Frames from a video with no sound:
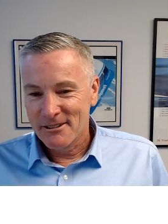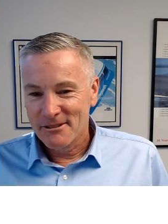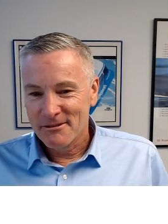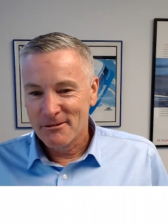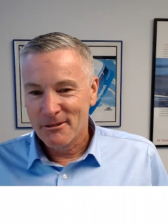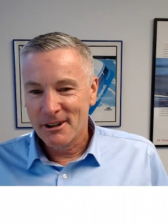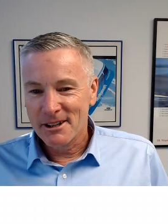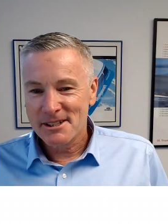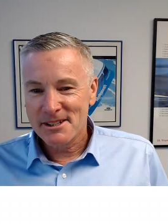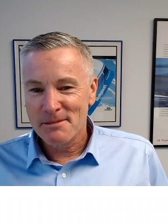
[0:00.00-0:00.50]

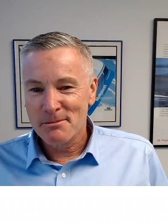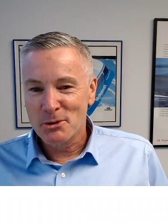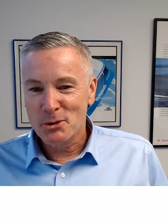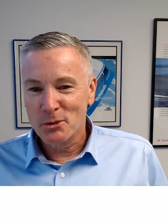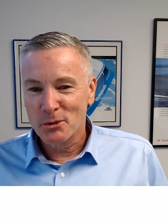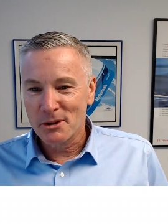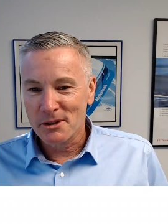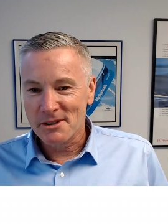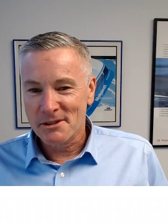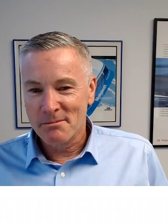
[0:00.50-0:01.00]
run some
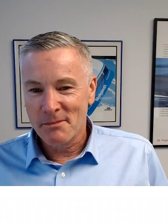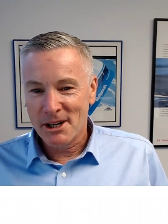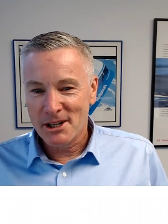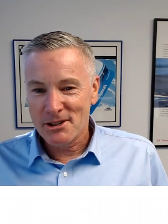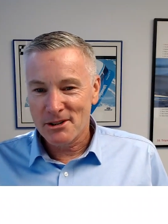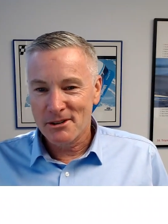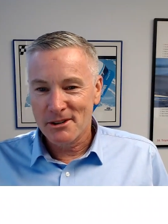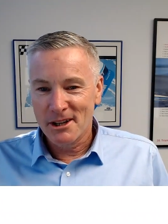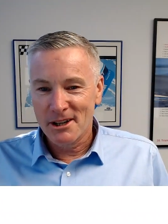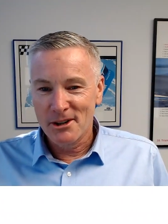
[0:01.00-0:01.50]
tools and make
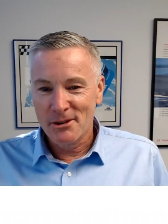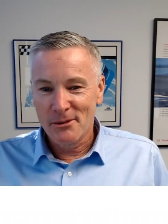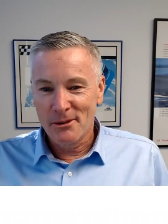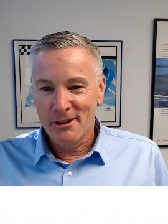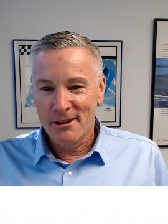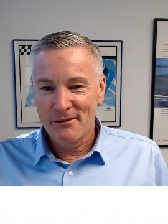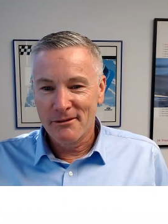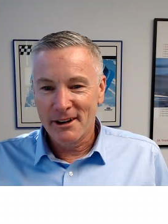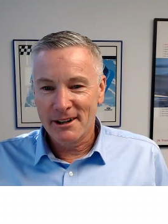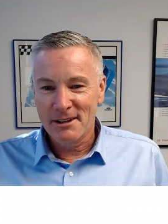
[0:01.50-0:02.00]
sure that you
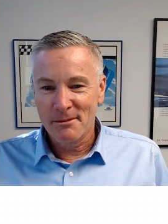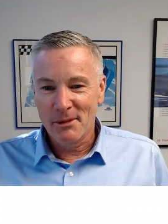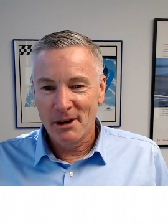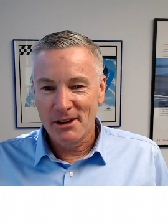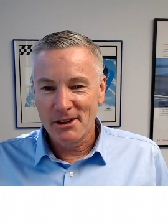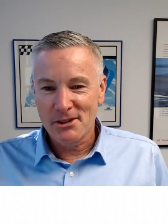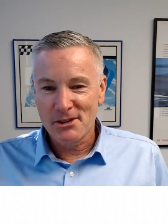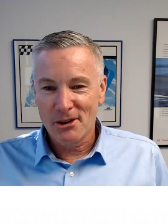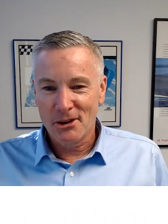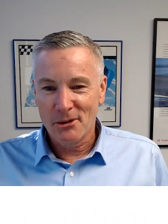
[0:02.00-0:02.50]
weren't affected by
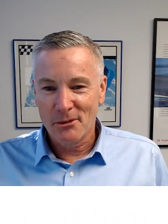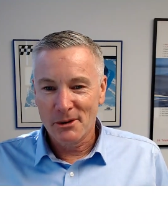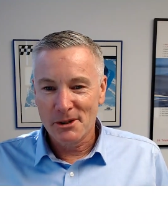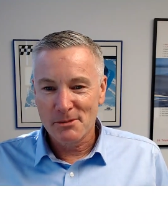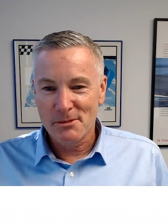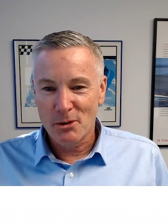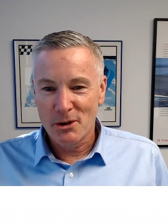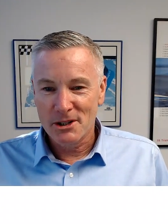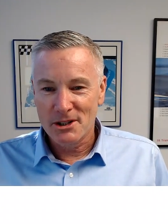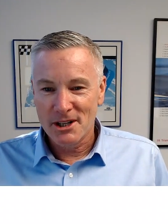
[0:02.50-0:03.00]
the SolarWinds
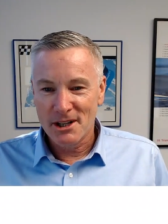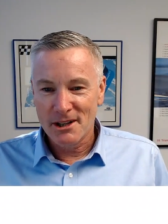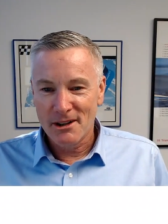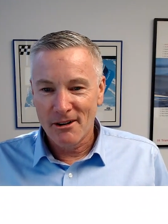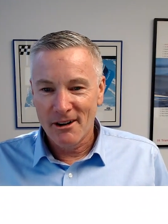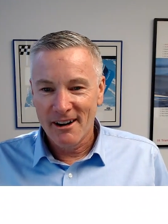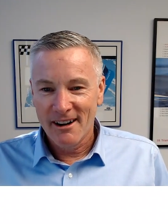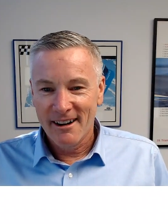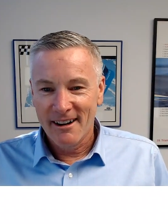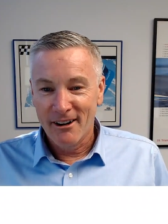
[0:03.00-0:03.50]
breach either.